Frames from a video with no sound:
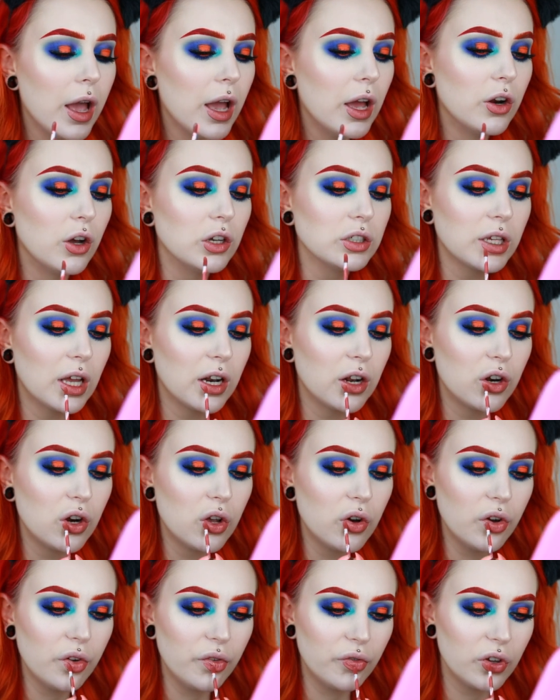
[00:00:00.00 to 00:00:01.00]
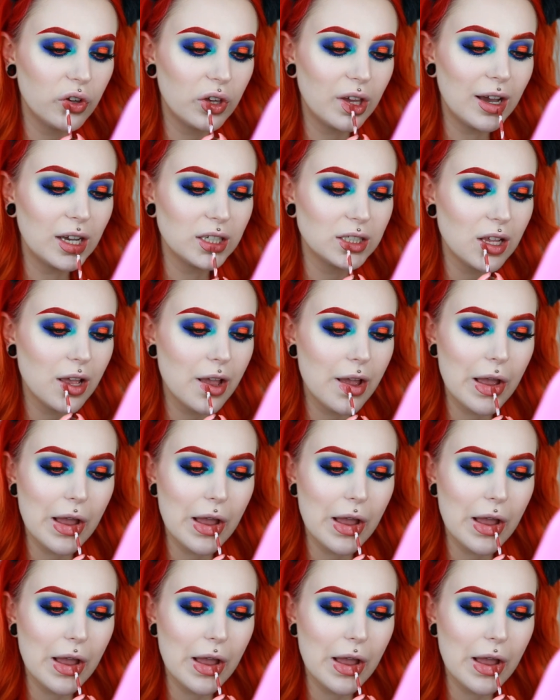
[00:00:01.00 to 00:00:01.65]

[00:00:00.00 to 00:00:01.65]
And also, I don't know if you guys